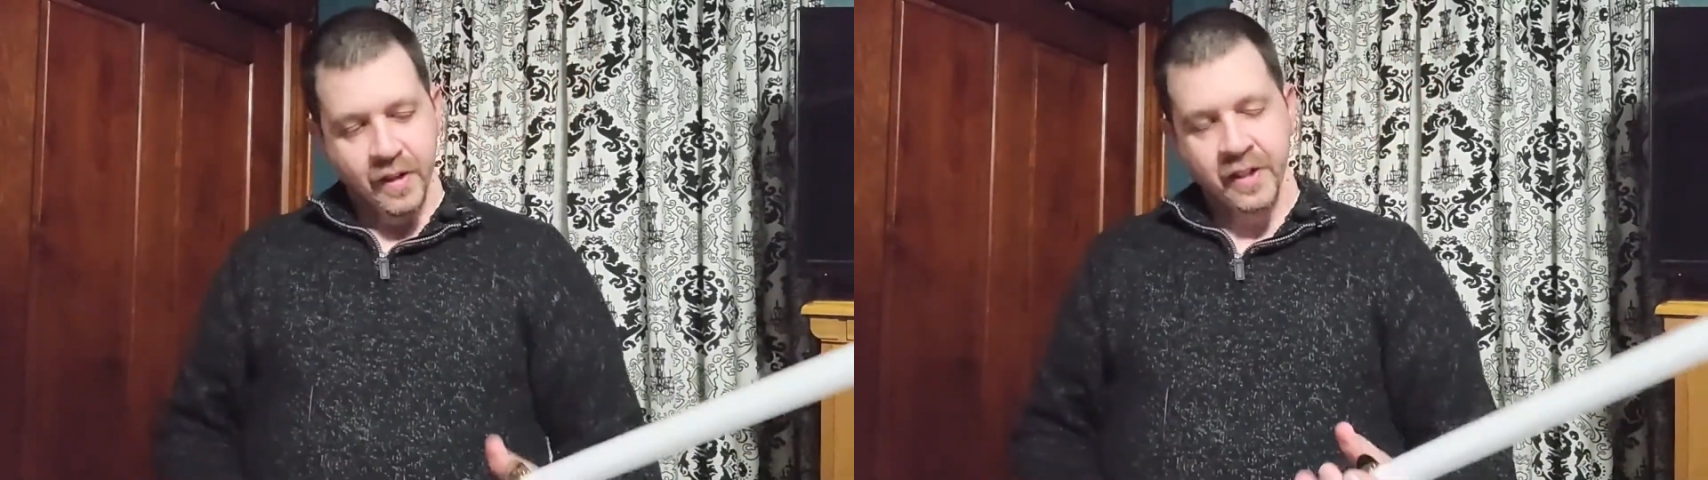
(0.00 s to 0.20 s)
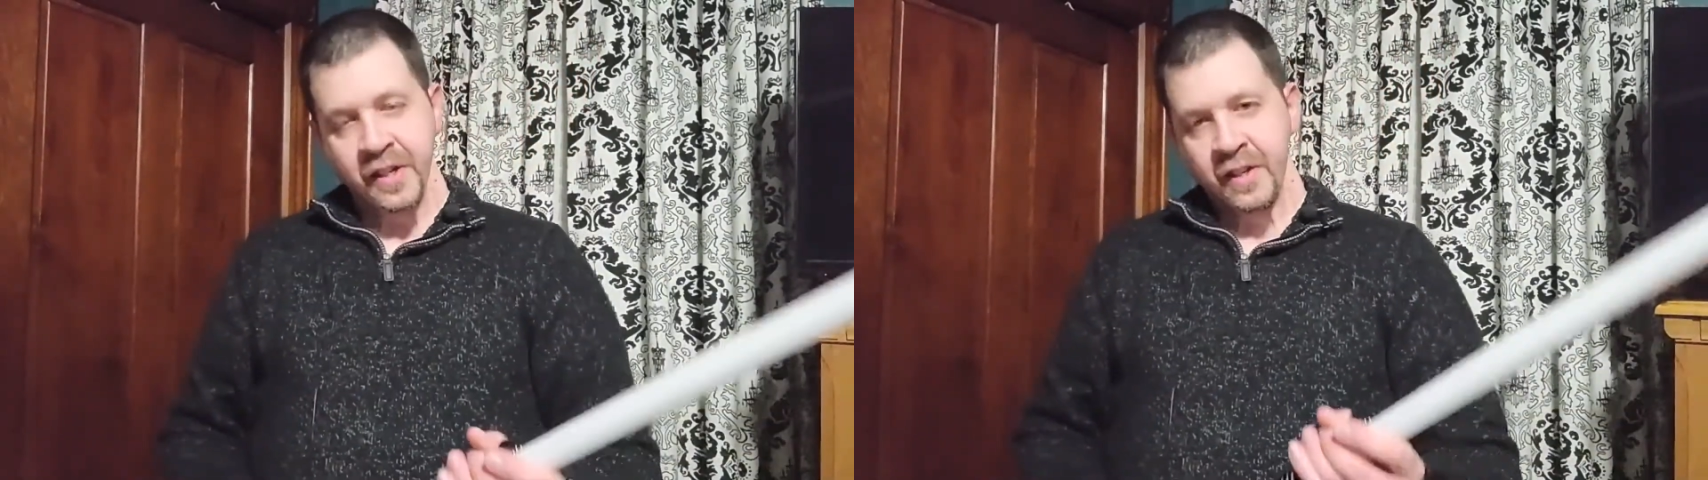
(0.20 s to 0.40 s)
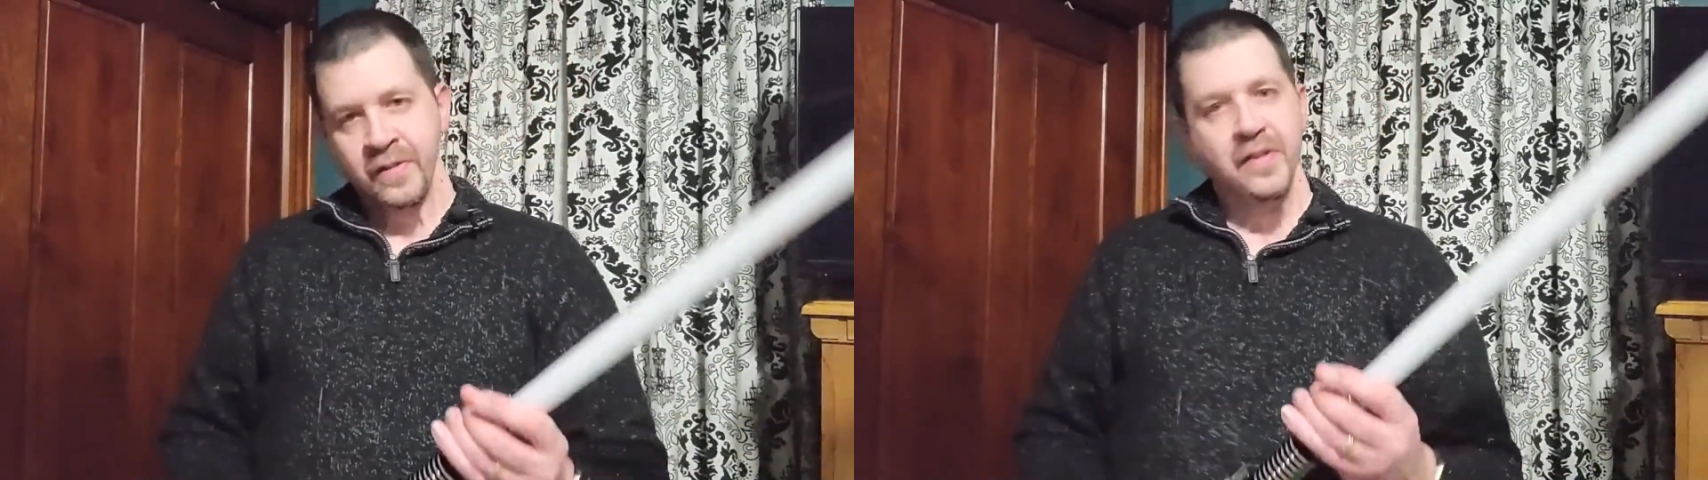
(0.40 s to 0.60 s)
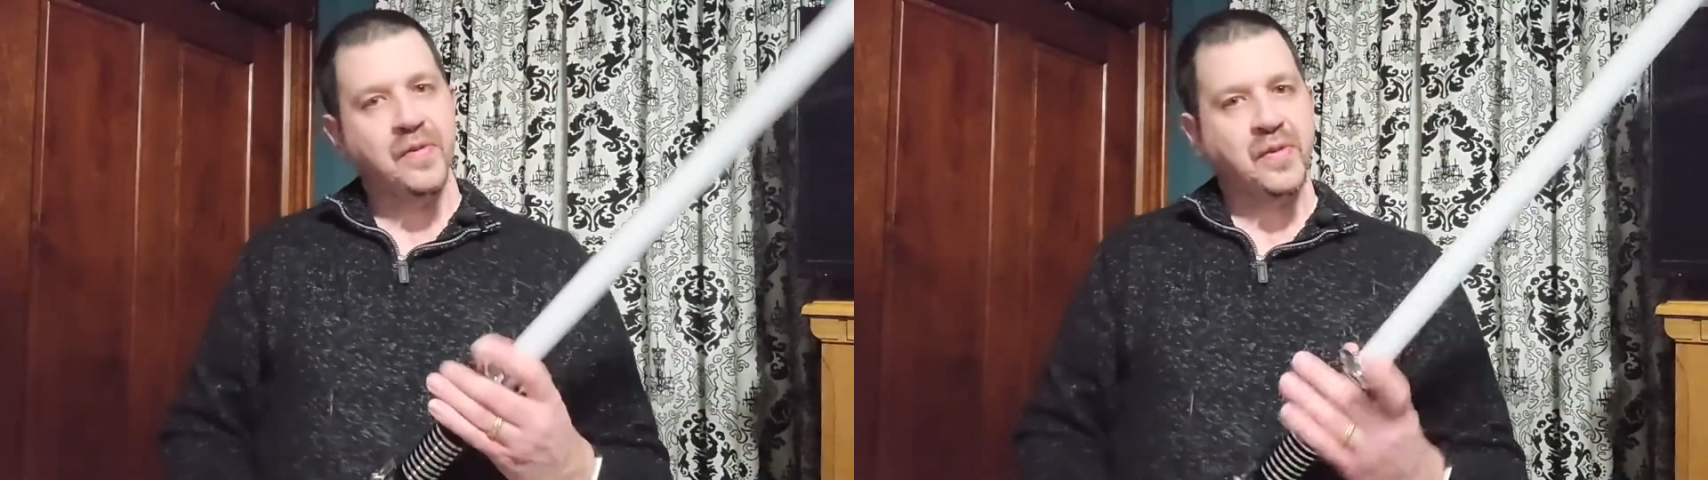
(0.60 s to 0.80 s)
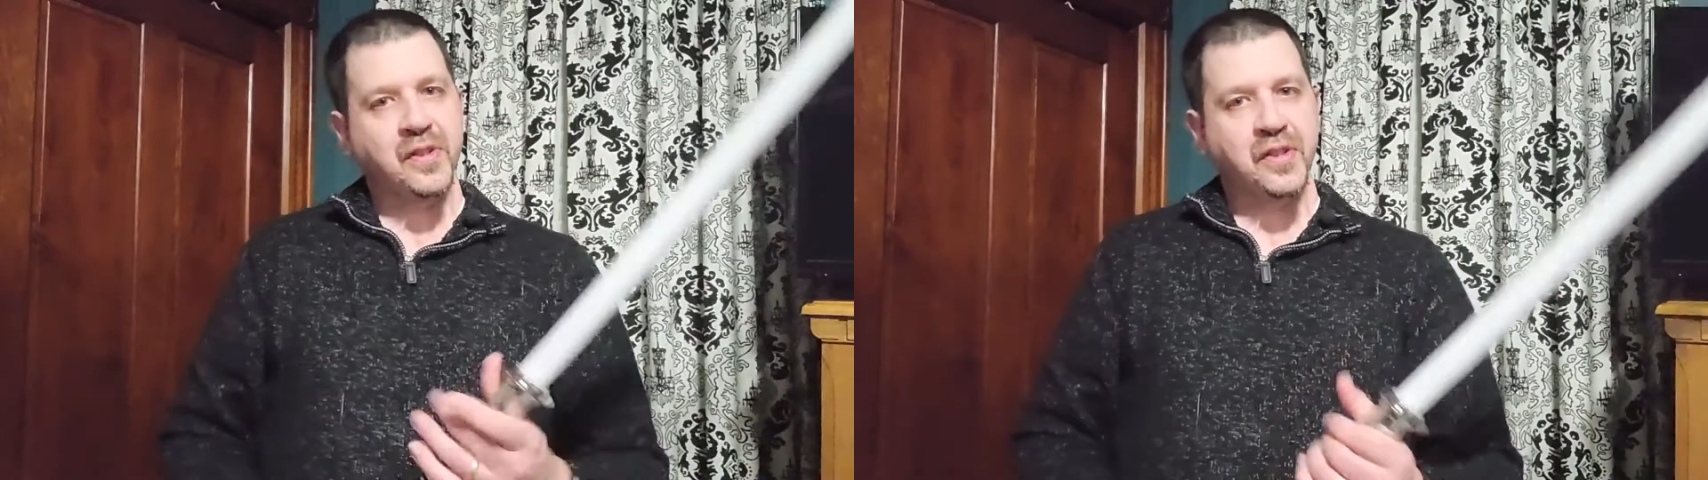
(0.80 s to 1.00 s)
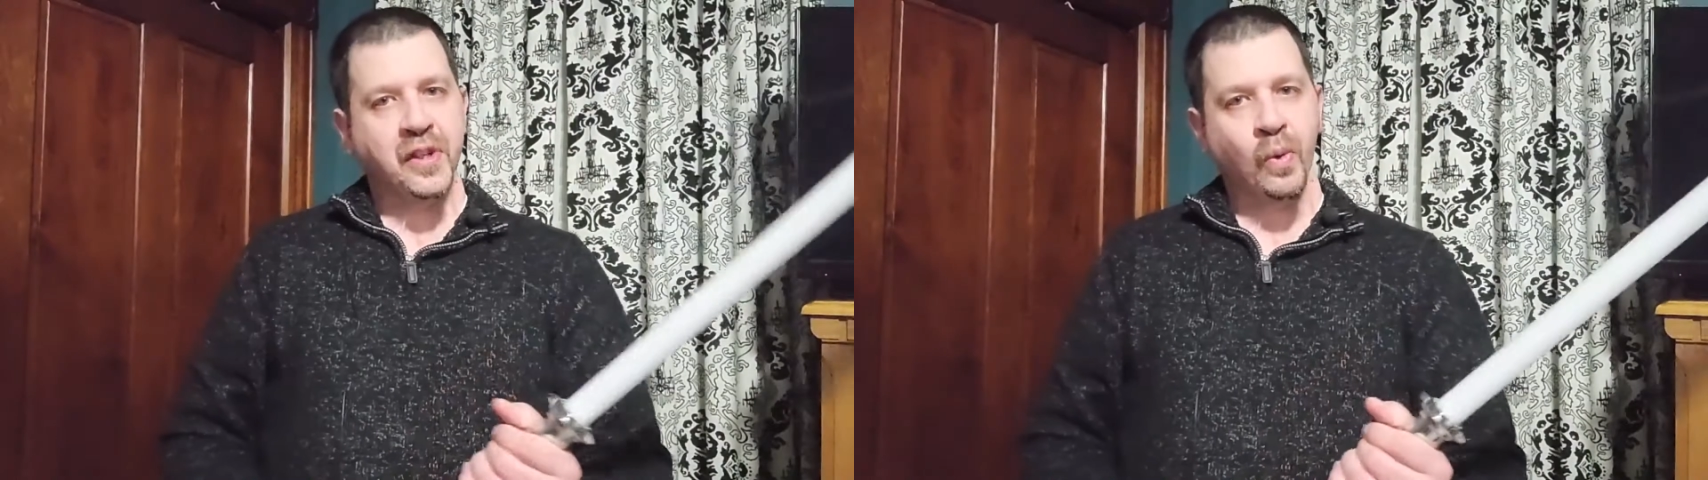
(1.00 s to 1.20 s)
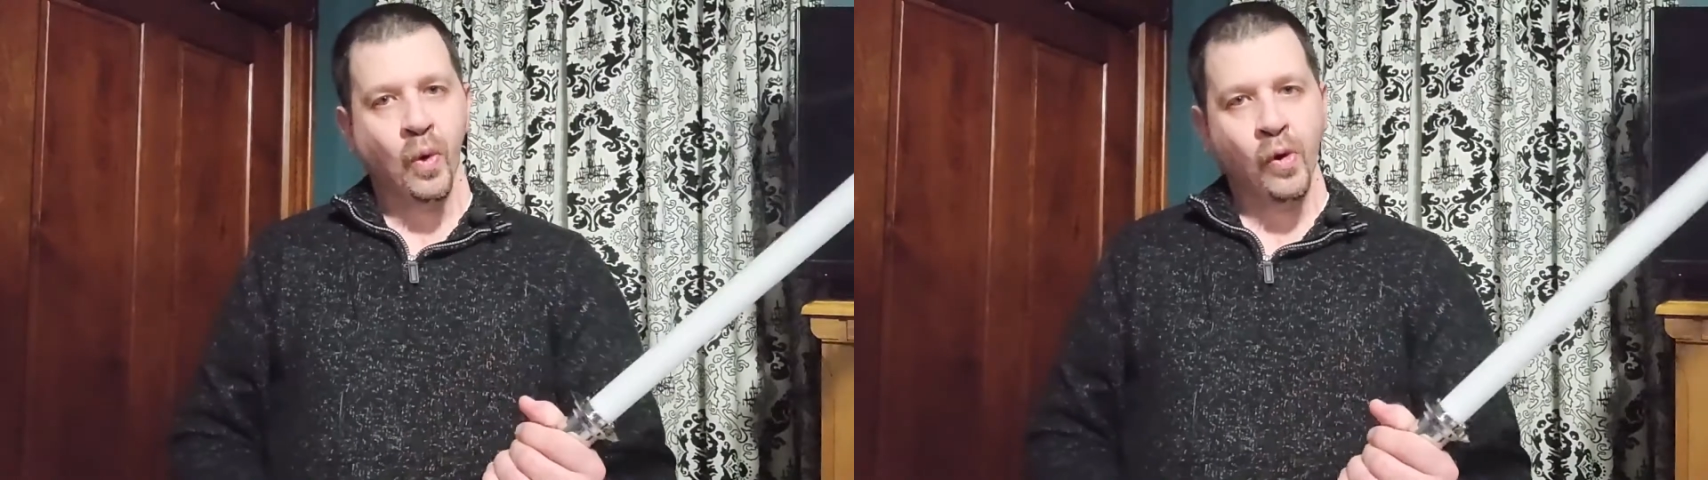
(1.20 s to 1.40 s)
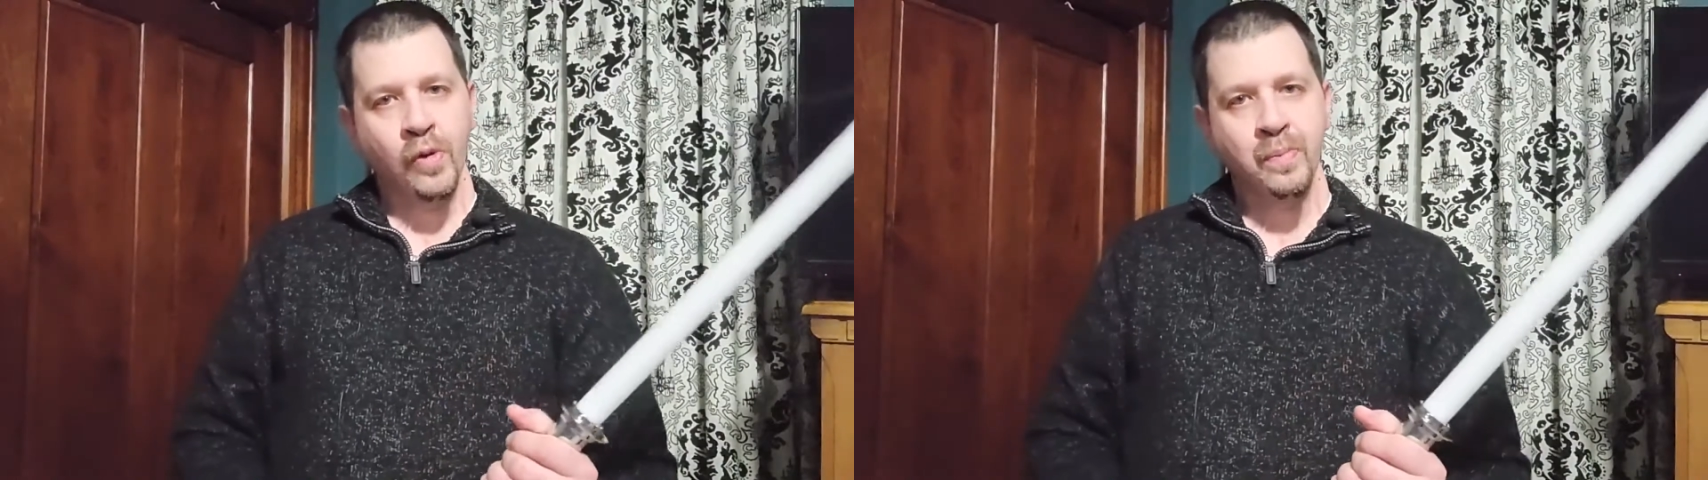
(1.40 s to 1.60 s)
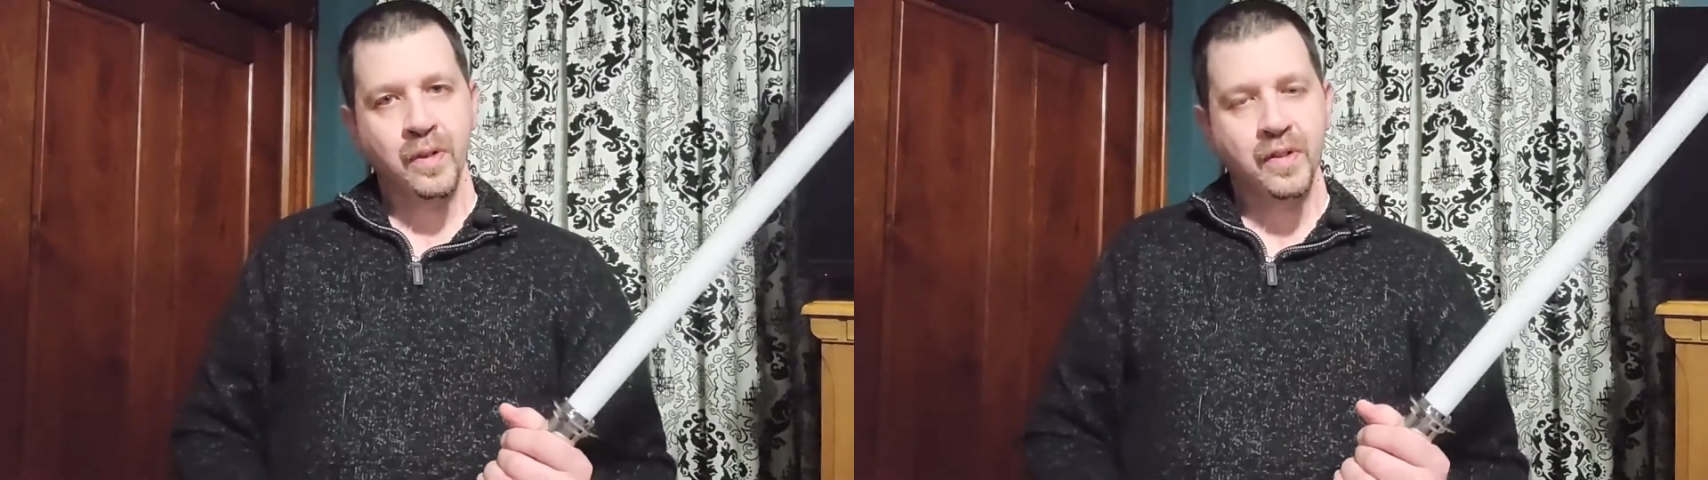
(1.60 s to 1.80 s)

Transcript: again, stay warm.